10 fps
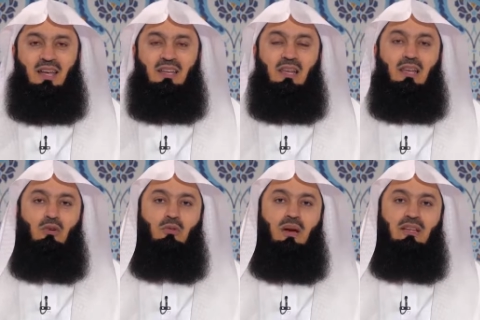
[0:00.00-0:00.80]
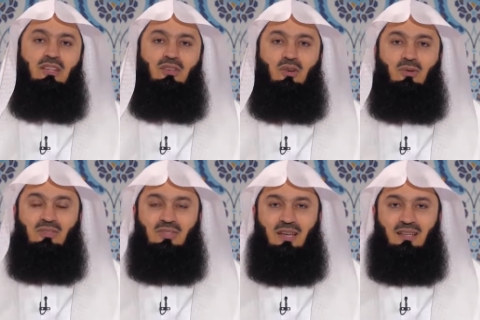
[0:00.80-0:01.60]
And Allah Almighty
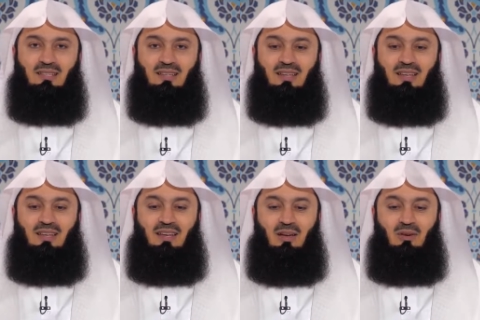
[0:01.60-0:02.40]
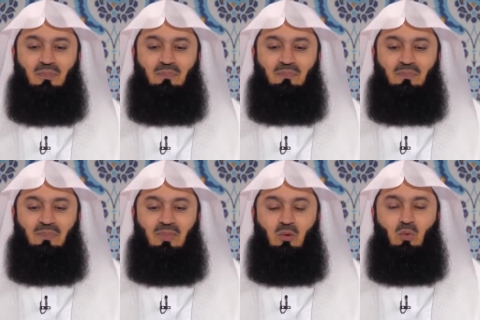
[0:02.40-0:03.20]
knows that. Now,
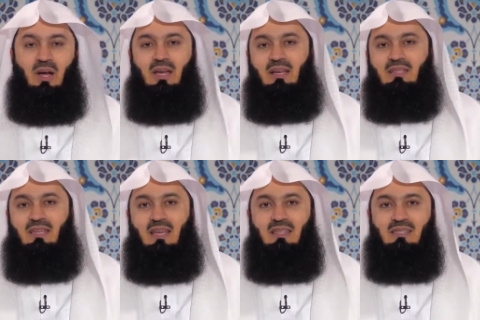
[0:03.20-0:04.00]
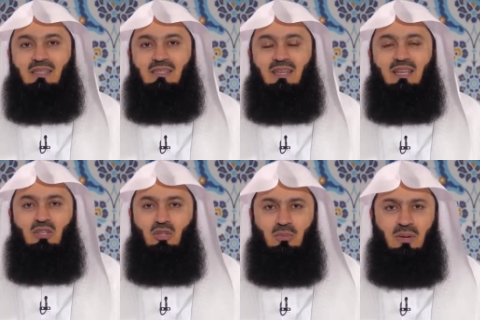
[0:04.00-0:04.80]
why I say this is
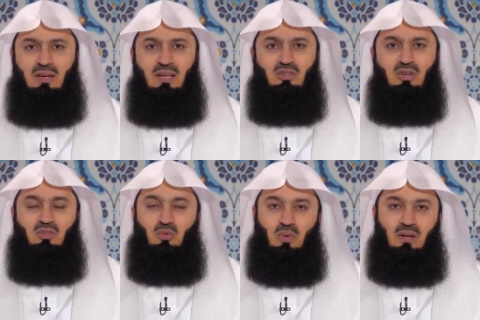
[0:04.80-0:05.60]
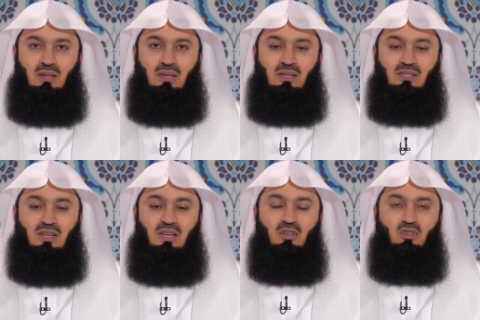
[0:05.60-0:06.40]
it's human nature to want things.
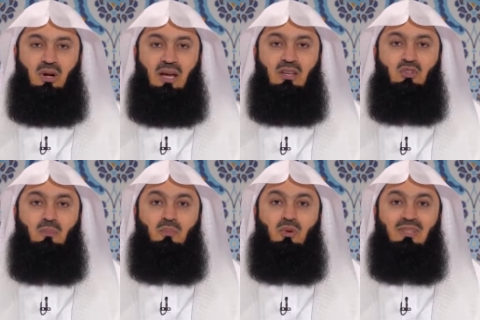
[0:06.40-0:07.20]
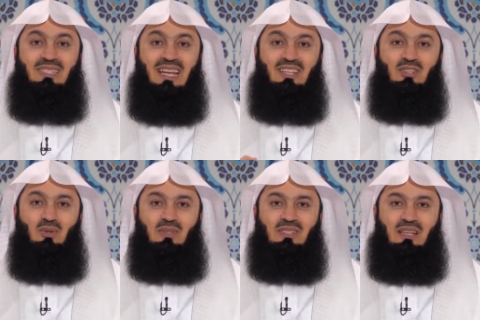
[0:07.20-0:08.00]
Try to protect
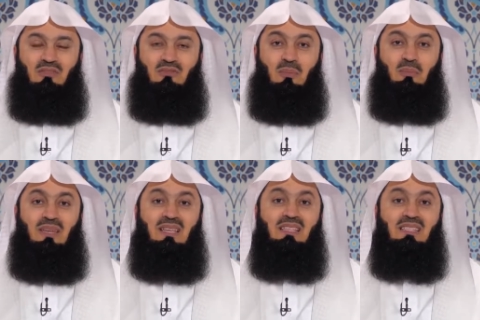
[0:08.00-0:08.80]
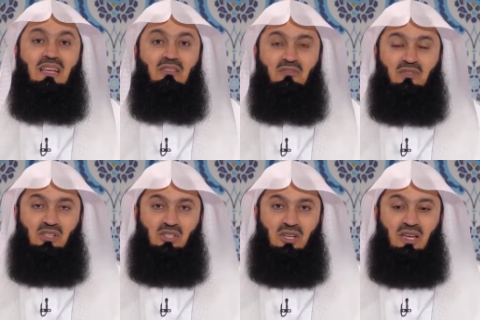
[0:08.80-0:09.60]
yourself from being
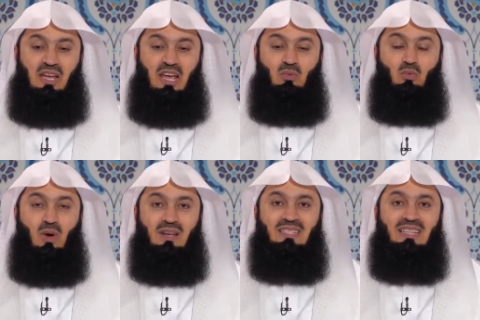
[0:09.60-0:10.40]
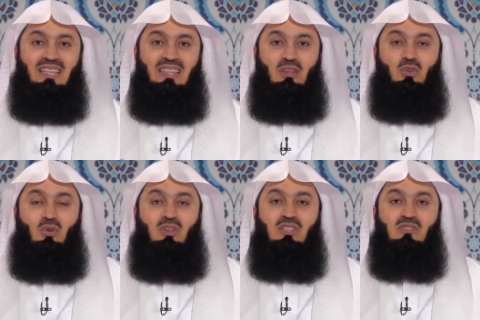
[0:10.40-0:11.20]
selfish and wanting that
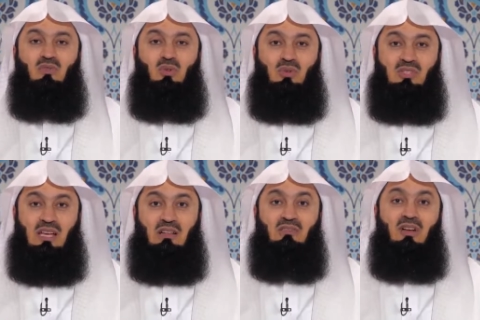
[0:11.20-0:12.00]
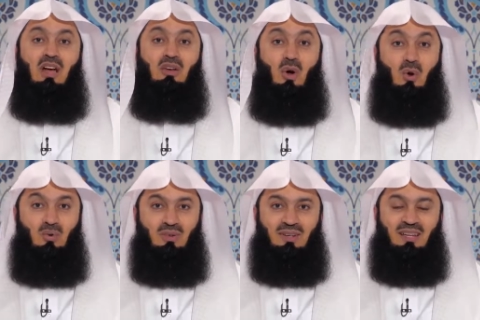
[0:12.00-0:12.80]
goodness for yourself
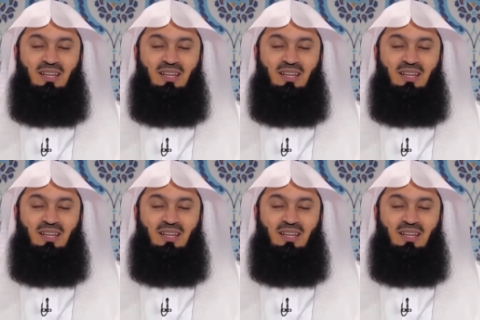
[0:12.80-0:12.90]
alone.